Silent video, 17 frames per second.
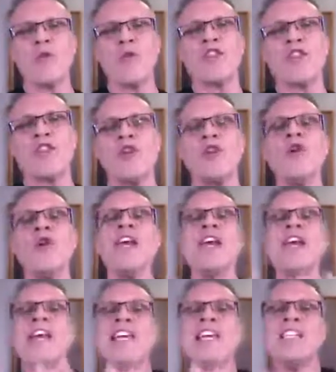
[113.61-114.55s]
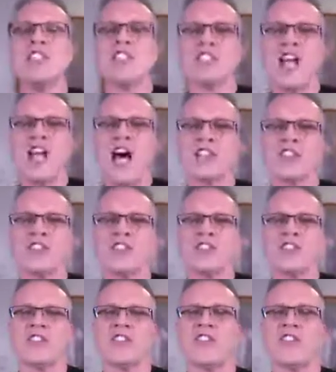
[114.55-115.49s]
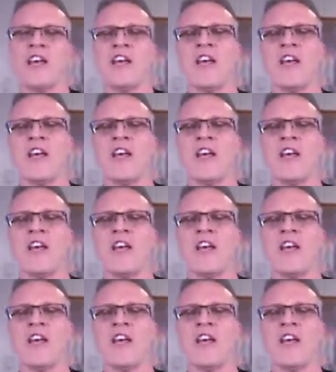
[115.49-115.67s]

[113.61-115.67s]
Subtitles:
with you his losses.